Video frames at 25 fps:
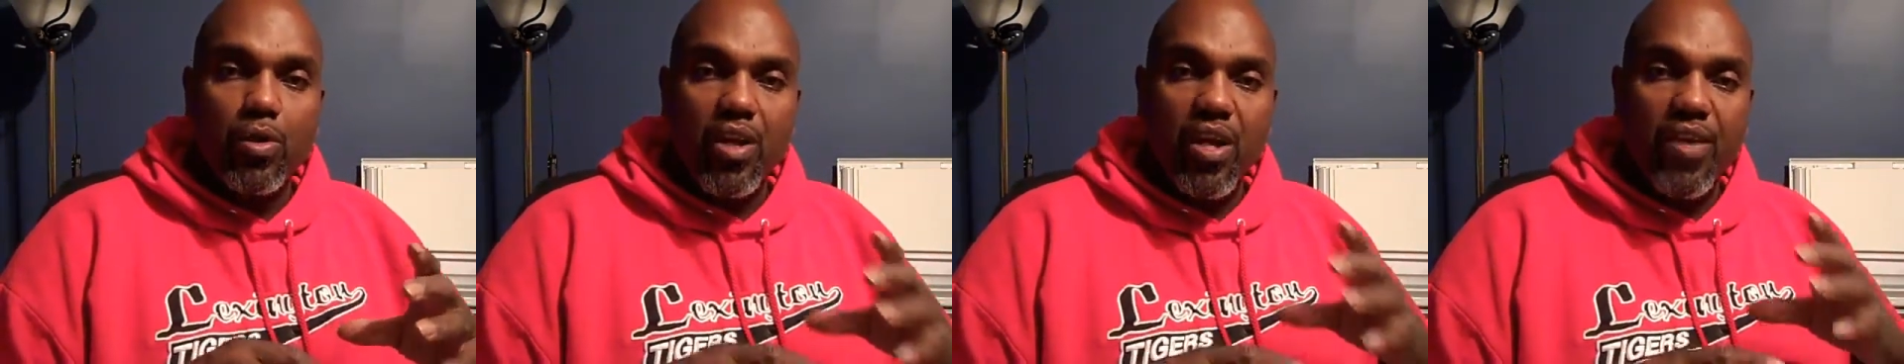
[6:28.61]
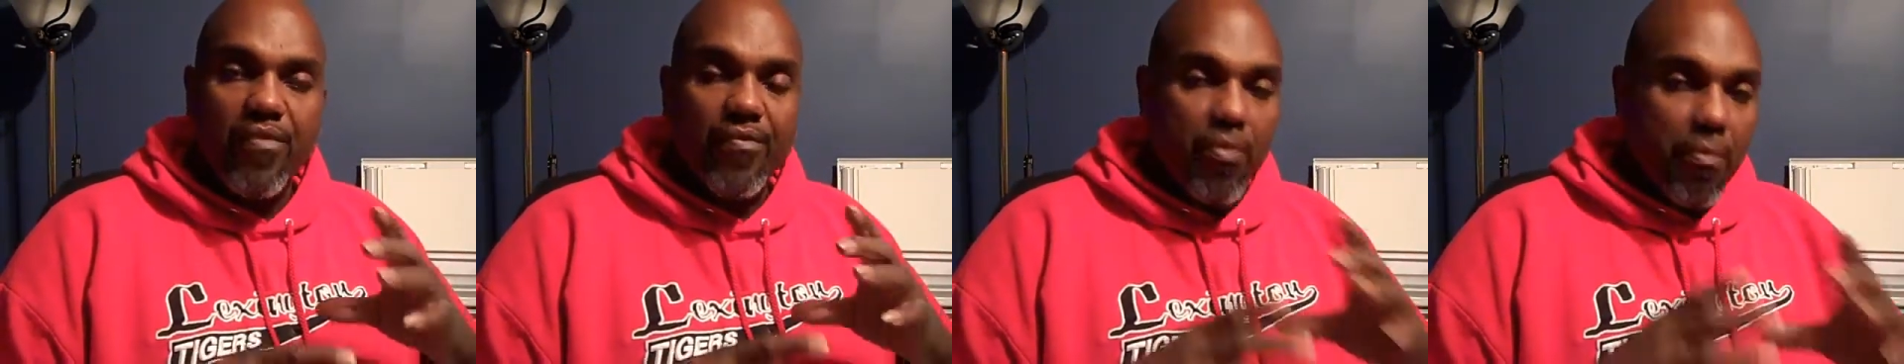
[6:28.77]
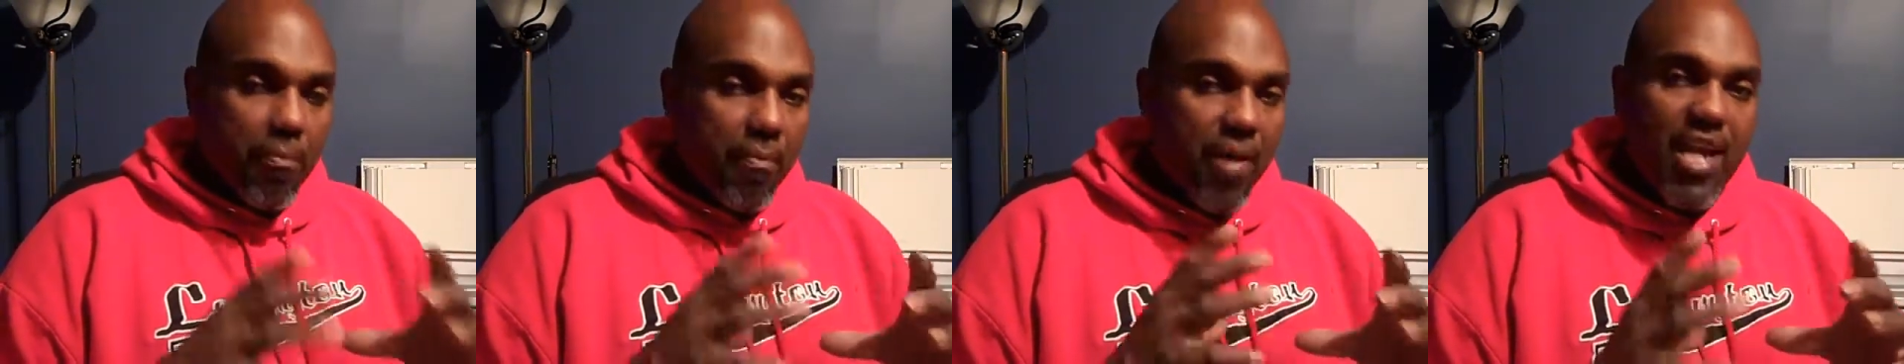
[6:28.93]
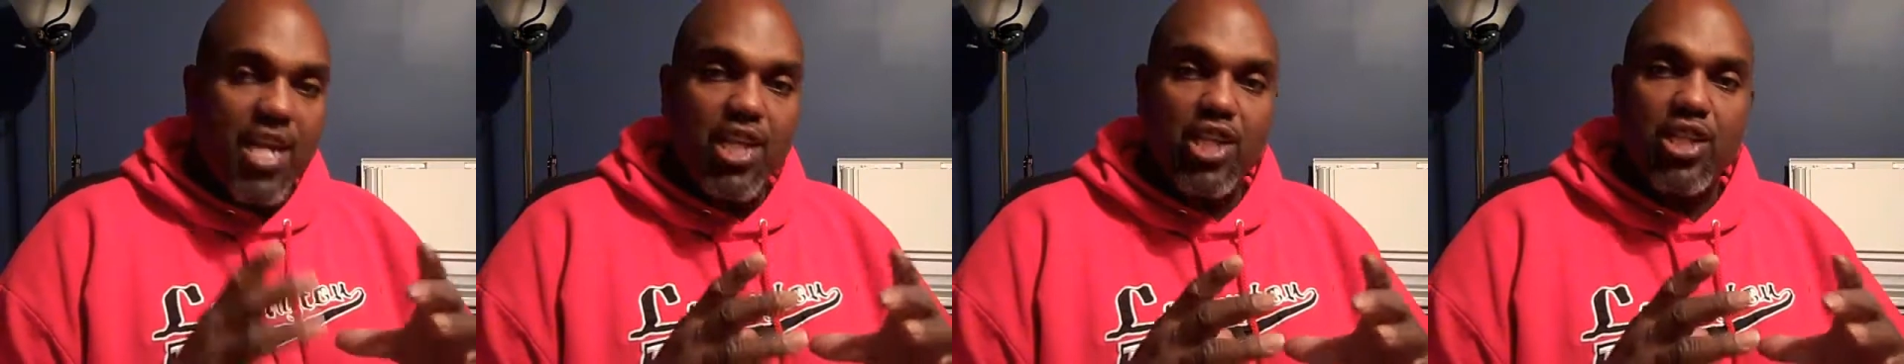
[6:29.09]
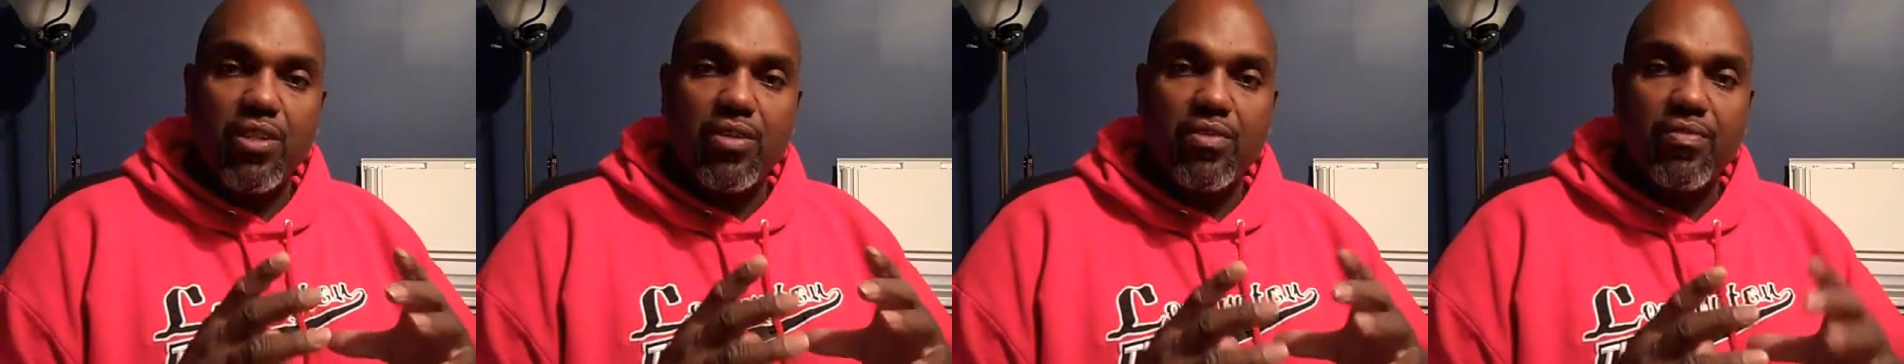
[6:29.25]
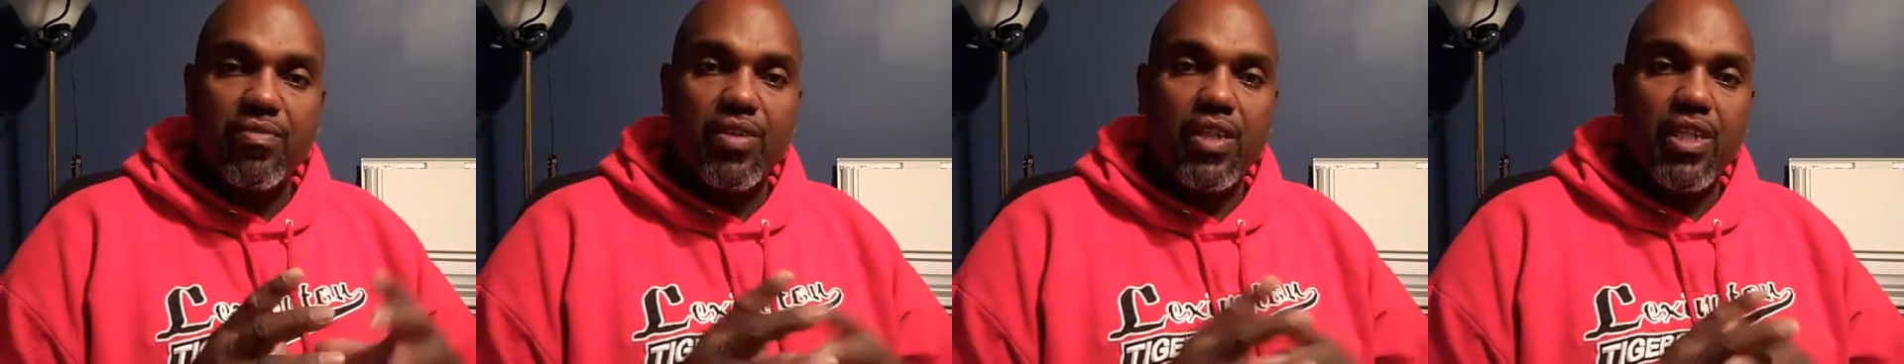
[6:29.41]

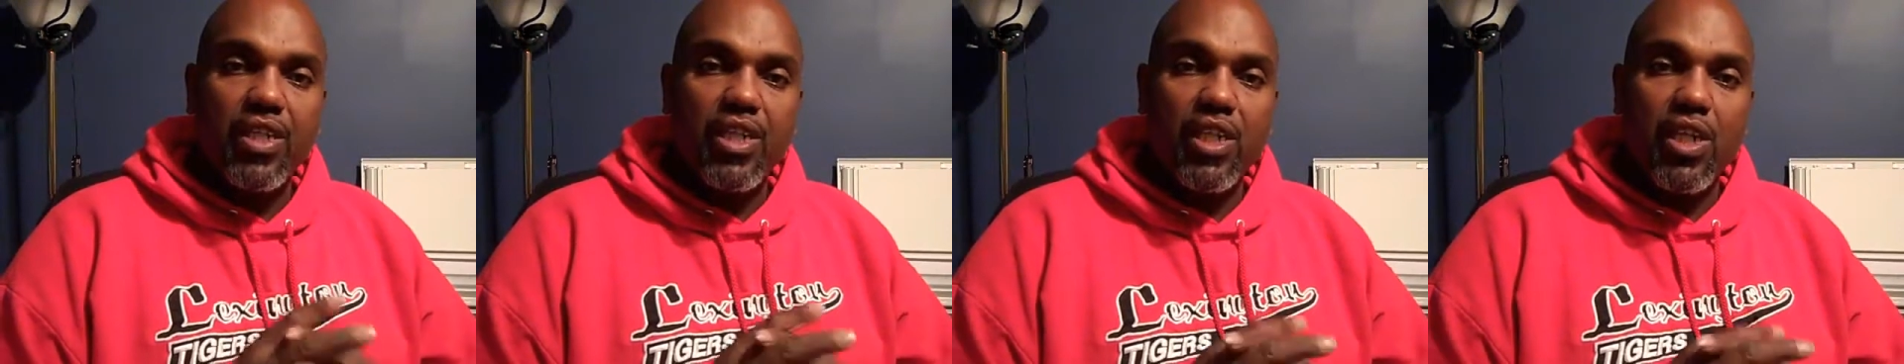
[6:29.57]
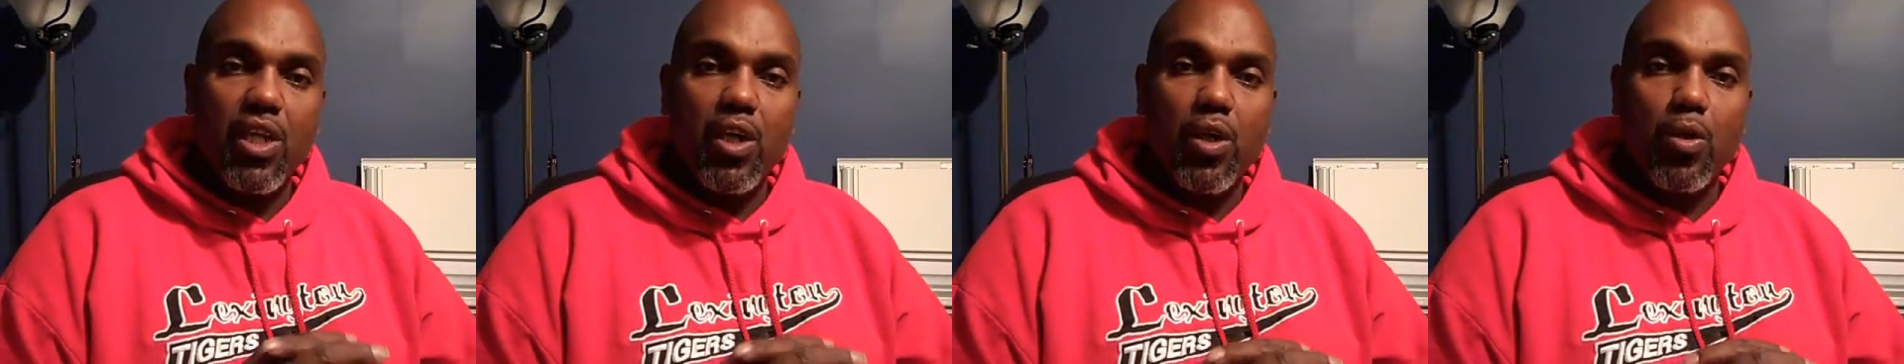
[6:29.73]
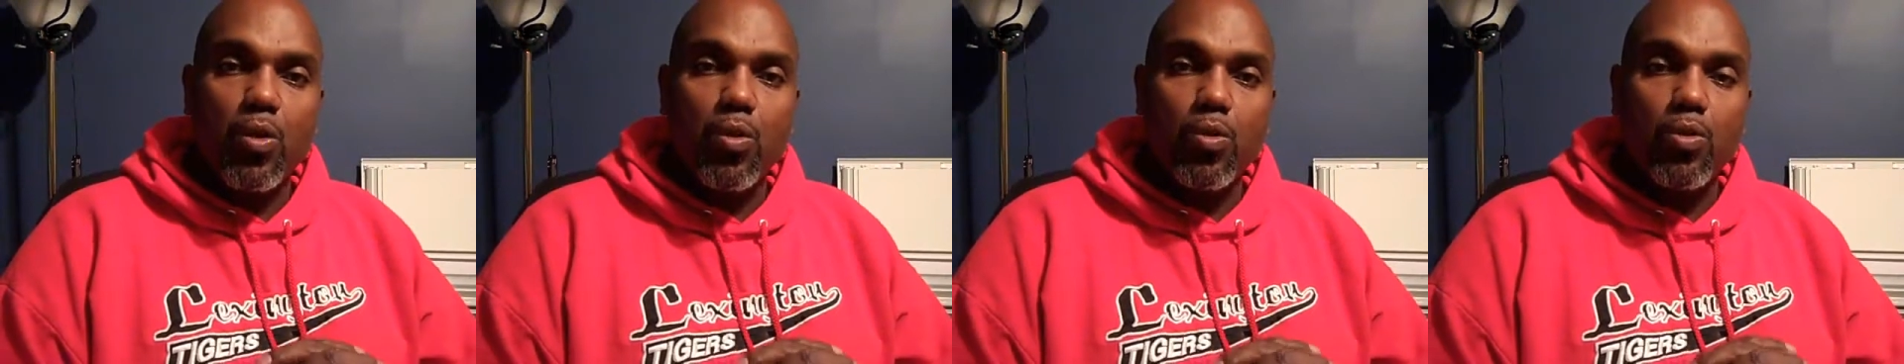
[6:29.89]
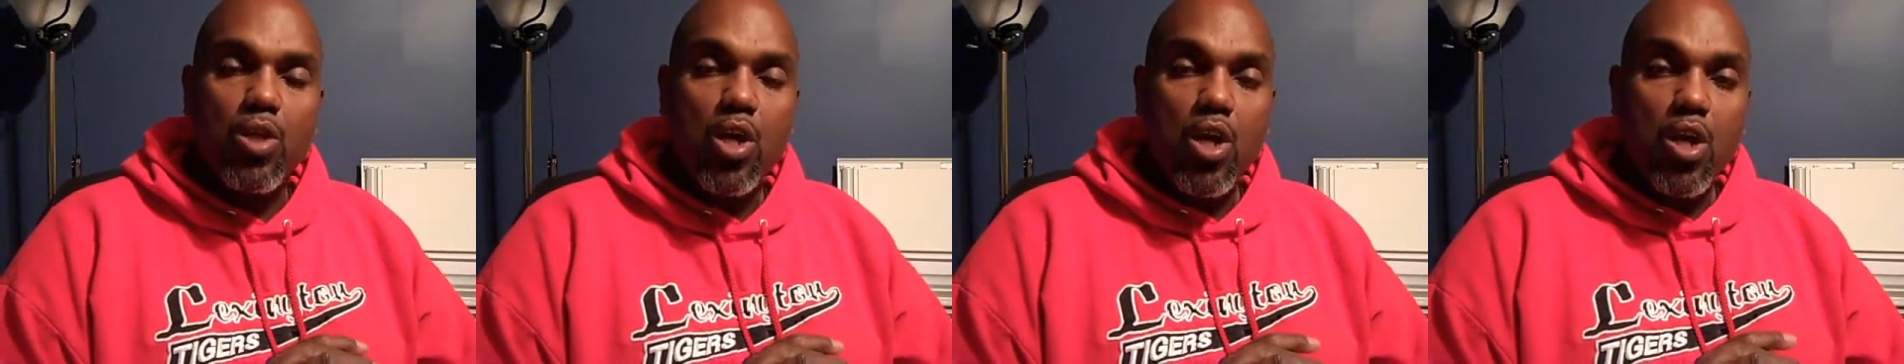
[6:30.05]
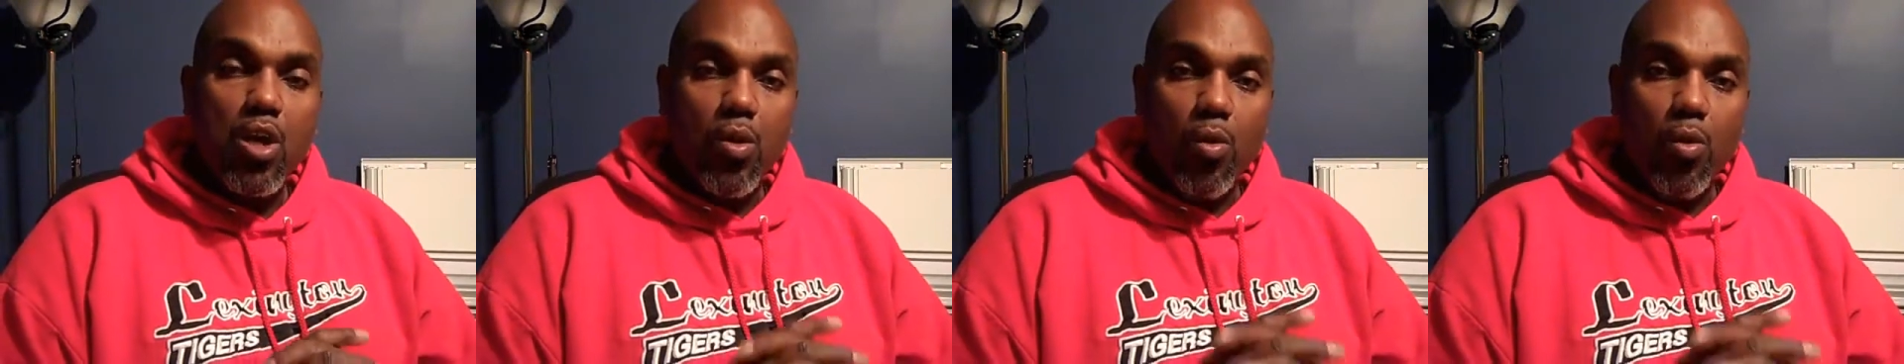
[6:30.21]
informational videos,